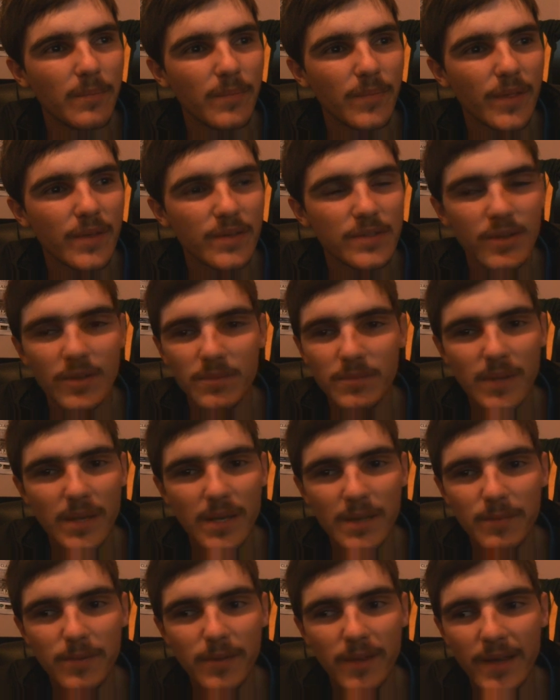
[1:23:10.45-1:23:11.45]
there's not
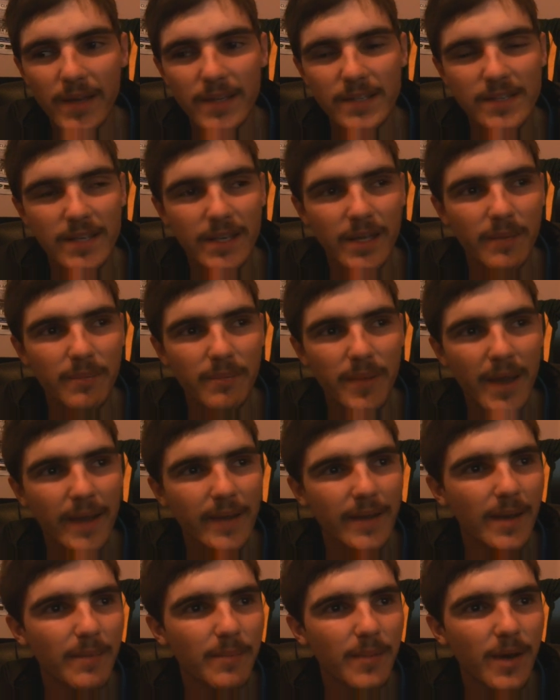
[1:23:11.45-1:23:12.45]
many players that can back
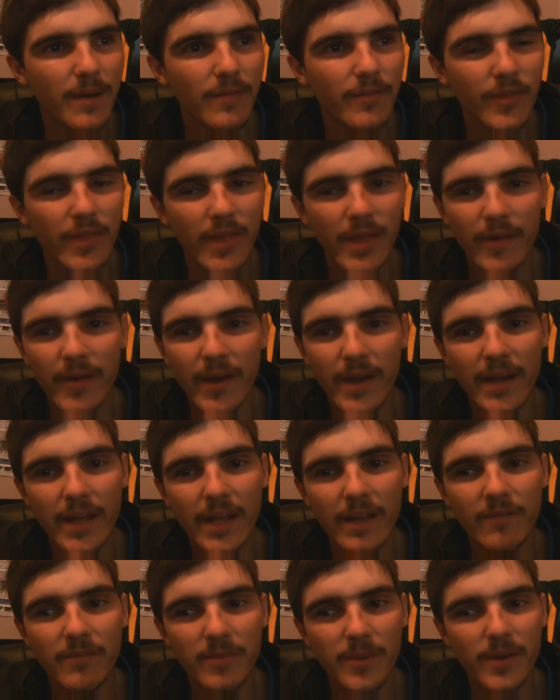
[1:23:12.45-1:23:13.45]
up after their
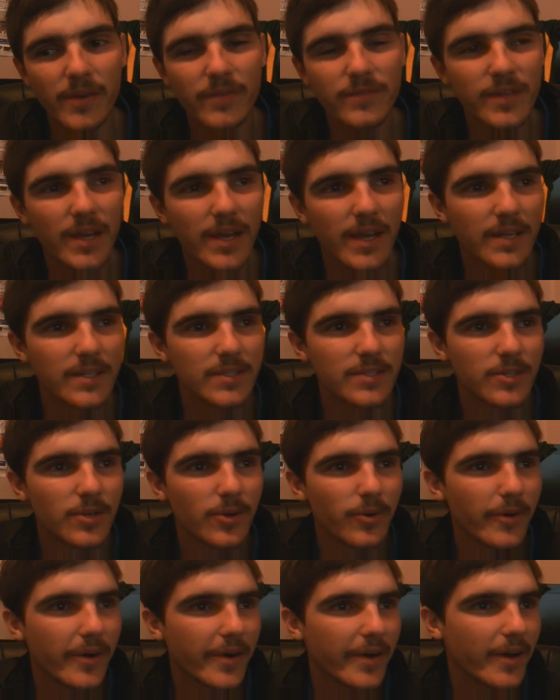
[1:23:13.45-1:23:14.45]
18th birthday and
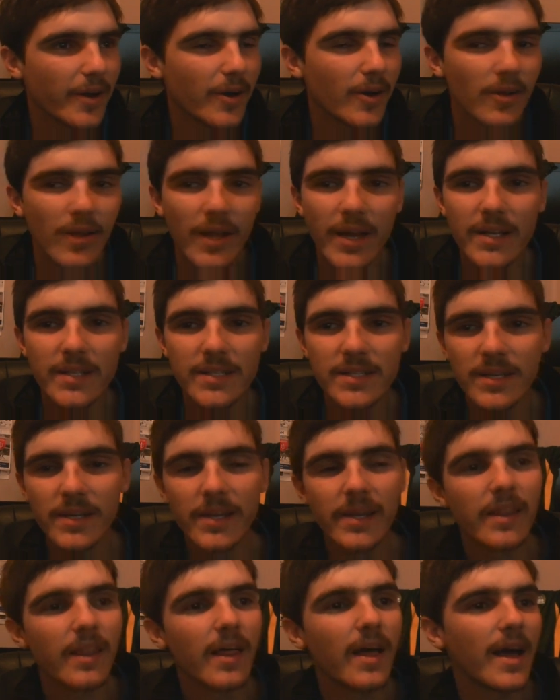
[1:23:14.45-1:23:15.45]
score a goal, I can tell
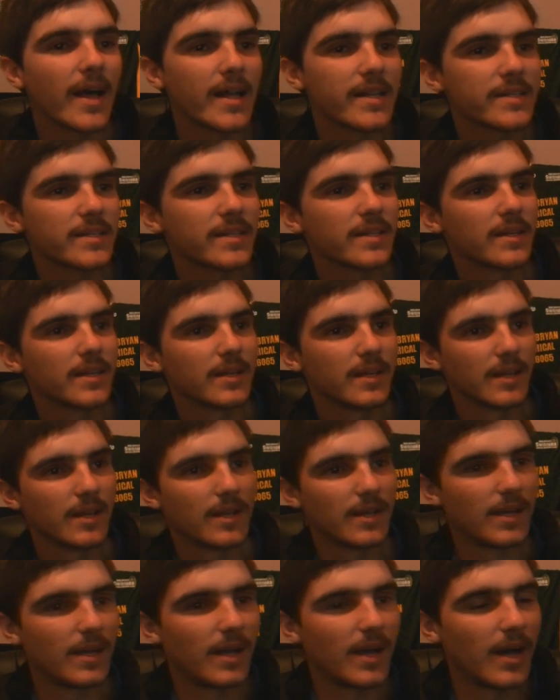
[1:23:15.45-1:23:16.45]
you that.
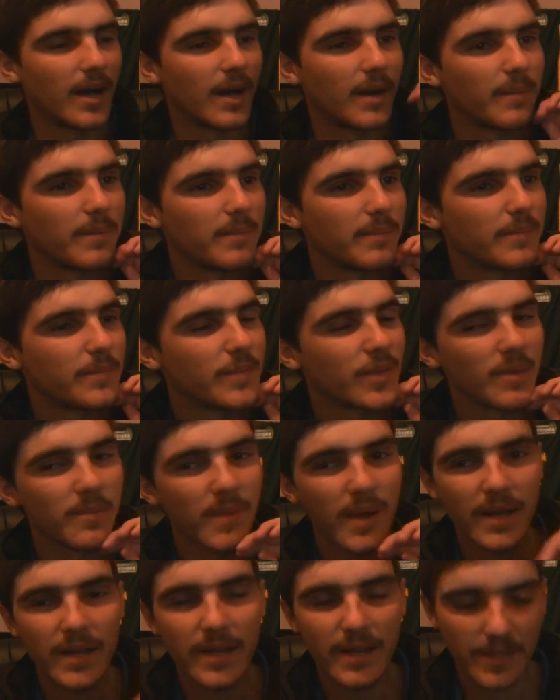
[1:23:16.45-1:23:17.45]
So
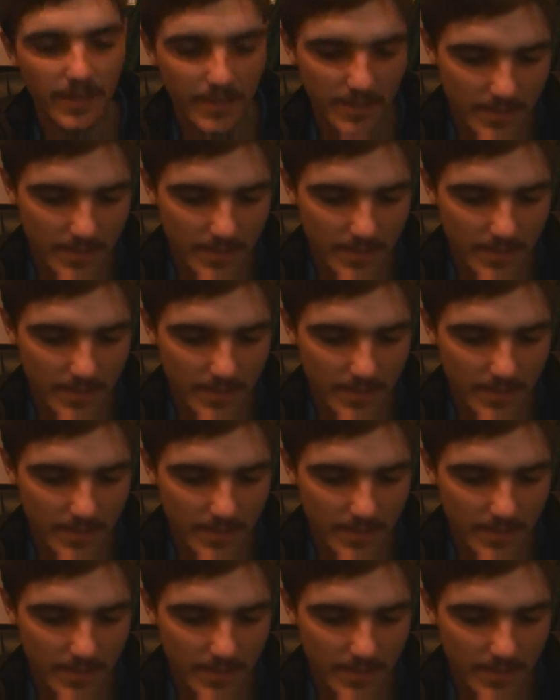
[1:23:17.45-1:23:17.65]
Matty Ellis